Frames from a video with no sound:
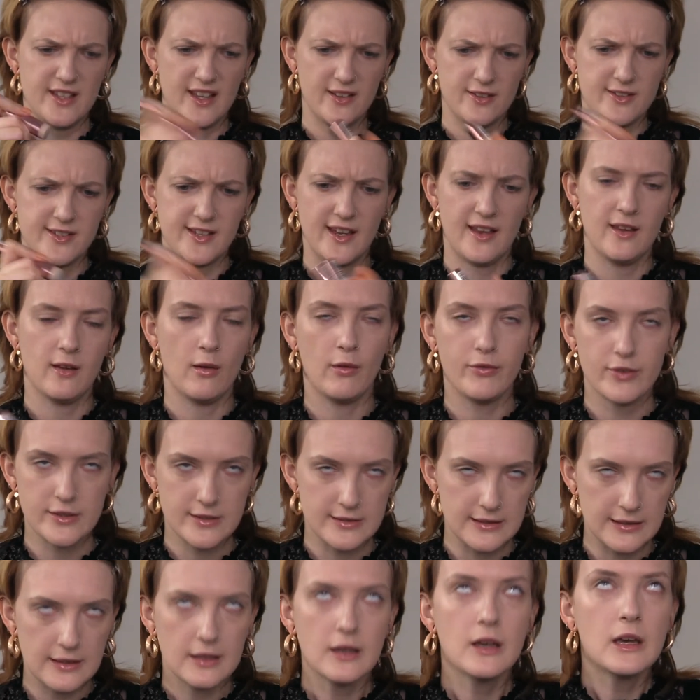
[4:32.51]

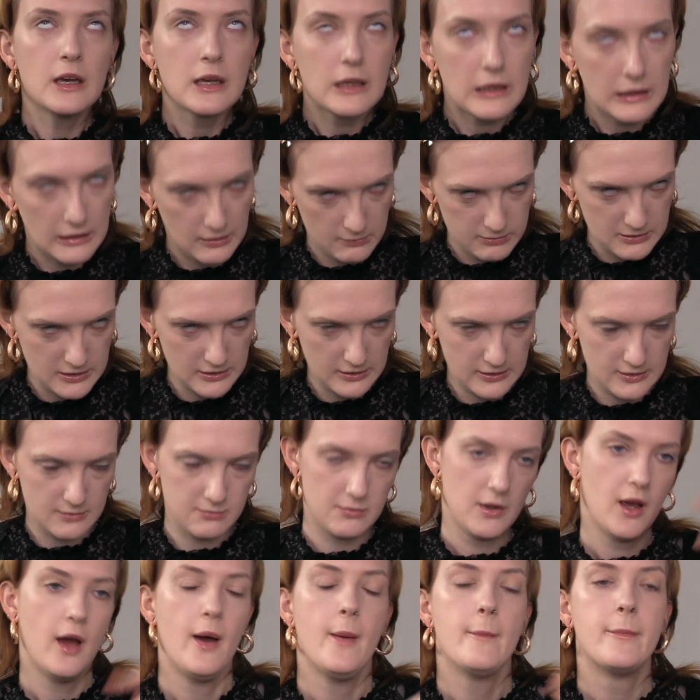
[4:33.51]
obviously capitalism,
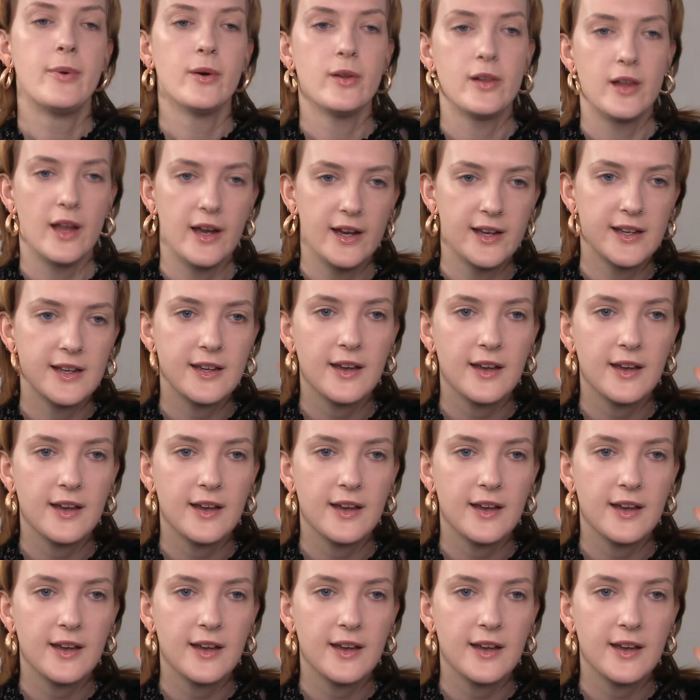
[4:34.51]
but like